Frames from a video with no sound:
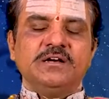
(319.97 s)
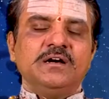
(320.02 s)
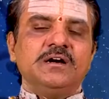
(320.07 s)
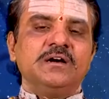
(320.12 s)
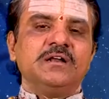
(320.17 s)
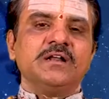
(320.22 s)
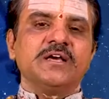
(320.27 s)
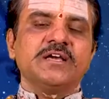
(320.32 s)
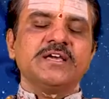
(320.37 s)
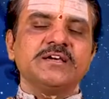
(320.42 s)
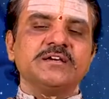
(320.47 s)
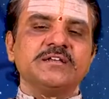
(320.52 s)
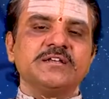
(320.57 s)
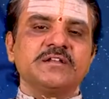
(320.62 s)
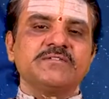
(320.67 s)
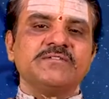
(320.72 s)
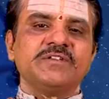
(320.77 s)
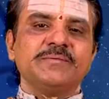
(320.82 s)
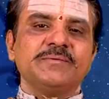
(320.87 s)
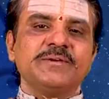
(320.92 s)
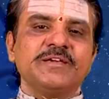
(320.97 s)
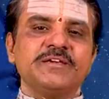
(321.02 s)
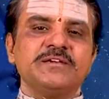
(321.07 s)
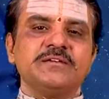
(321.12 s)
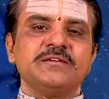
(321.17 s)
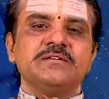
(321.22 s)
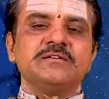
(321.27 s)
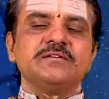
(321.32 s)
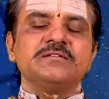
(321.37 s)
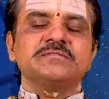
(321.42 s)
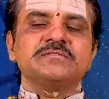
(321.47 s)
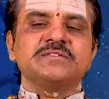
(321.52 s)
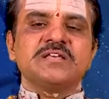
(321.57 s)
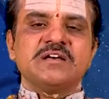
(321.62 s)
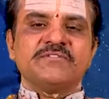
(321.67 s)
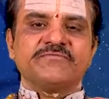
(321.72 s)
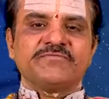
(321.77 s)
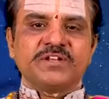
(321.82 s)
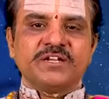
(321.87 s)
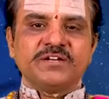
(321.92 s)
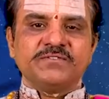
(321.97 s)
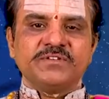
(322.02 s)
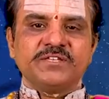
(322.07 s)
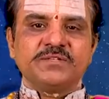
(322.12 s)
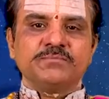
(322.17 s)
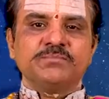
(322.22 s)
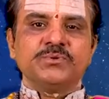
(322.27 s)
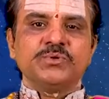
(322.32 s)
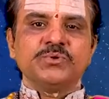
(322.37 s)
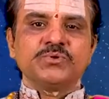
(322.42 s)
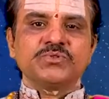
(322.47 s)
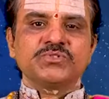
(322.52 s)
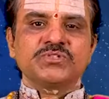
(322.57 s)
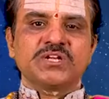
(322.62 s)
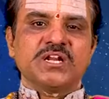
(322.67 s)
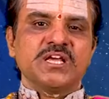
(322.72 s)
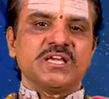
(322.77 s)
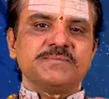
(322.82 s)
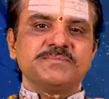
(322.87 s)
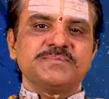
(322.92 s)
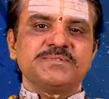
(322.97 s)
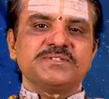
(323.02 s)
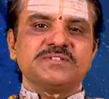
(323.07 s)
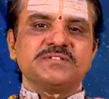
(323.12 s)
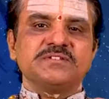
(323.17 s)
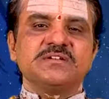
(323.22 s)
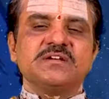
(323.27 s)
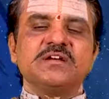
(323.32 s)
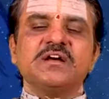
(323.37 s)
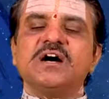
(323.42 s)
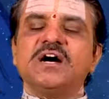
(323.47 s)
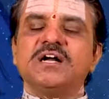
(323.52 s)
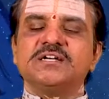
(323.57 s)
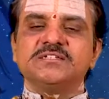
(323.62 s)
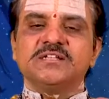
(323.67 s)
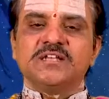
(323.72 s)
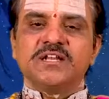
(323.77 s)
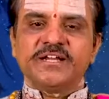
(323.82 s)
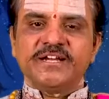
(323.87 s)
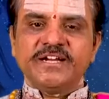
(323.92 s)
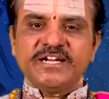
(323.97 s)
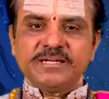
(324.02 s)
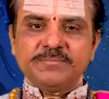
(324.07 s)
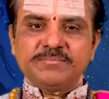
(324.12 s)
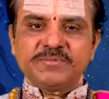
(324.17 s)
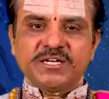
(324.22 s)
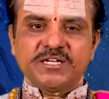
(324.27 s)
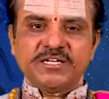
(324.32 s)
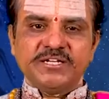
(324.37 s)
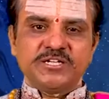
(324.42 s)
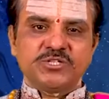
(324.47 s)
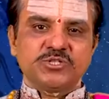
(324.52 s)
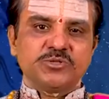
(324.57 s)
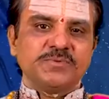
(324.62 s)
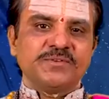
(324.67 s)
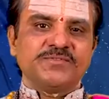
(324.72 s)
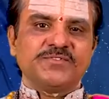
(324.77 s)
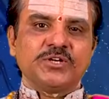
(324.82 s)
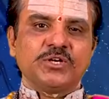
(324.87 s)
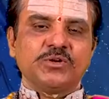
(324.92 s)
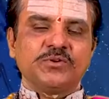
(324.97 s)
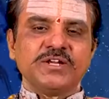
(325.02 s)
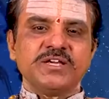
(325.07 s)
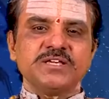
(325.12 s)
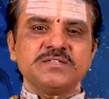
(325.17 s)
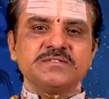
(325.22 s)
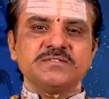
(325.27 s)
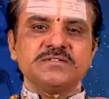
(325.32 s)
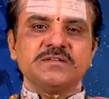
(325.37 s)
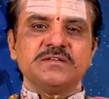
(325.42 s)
Lucky color will be saffron with blue stripes. And the lucky tip that needs to be followed is